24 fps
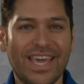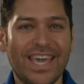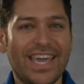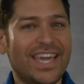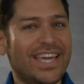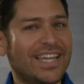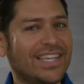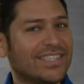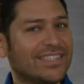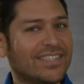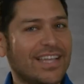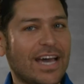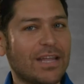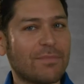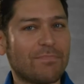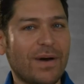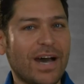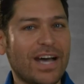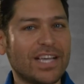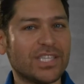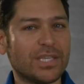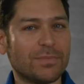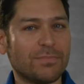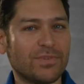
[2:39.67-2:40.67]
It is not
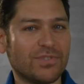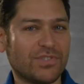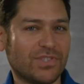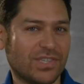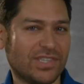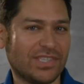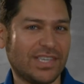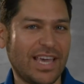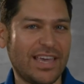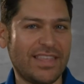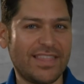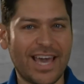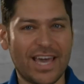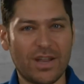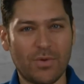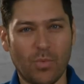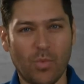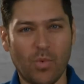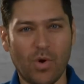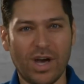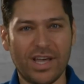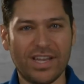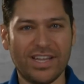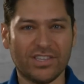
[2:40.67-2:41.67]
possible to say that
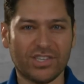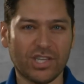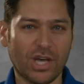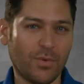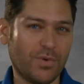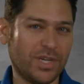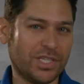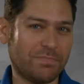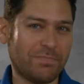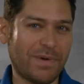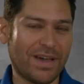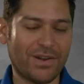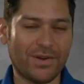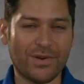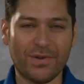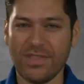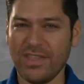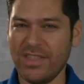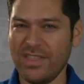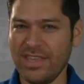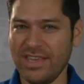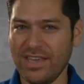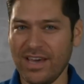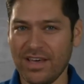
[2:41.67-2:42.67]
one is always better
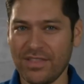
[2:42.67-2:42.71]
than the